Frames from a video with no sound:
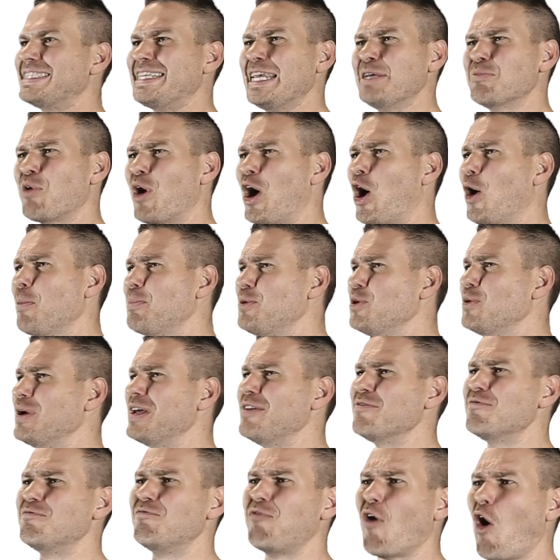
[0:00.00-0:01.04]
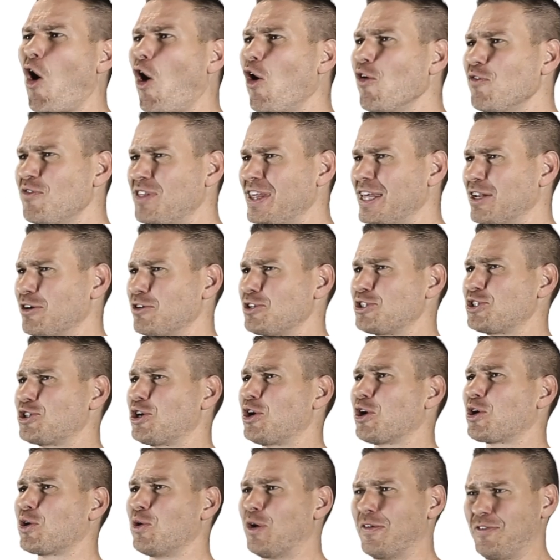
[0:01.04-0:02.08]
team will help you involve the inner
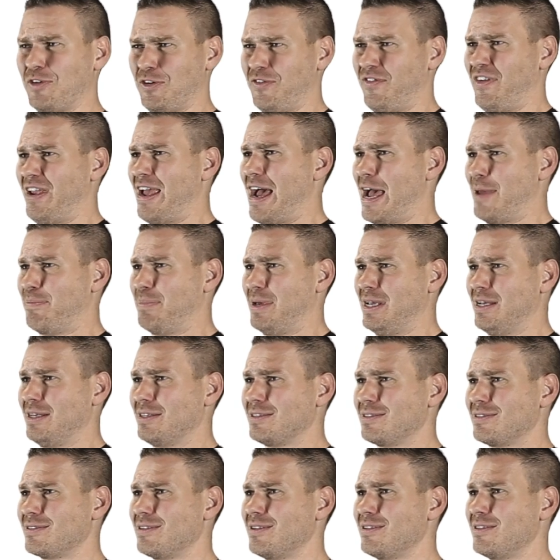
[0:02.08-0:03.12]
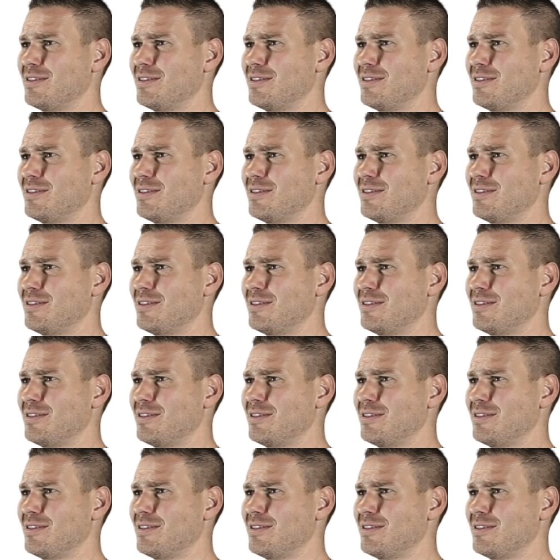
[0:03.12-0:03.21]
circle of your VIPs.